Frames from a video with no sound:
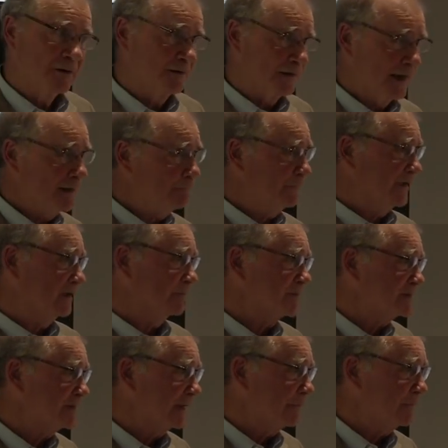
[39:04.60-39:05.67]
not become a
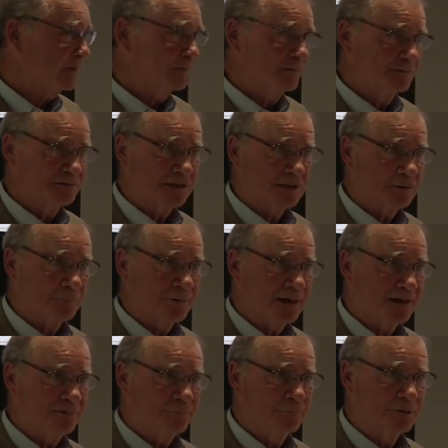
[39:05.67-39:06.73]
psych
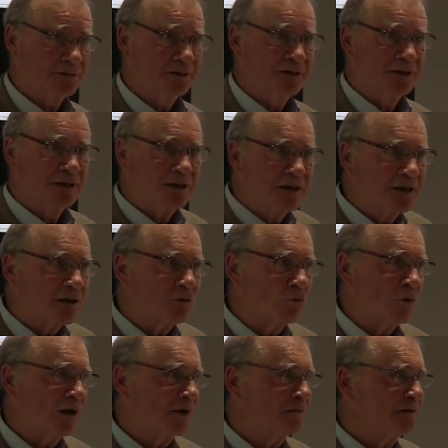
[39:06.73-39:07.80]
psychopath, but
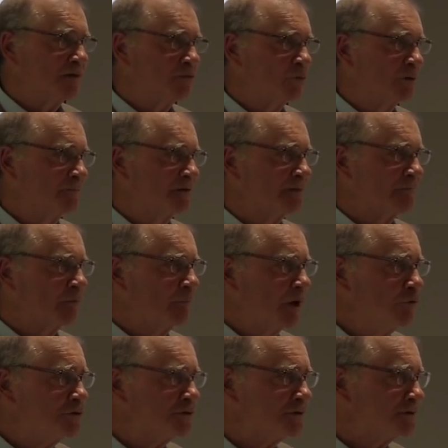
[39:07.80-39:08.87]
acquire the equivalent of
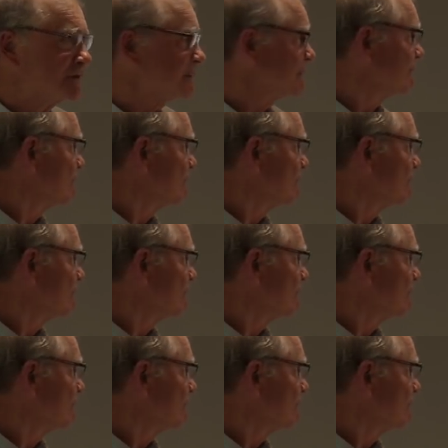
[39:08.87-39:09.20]
emotions?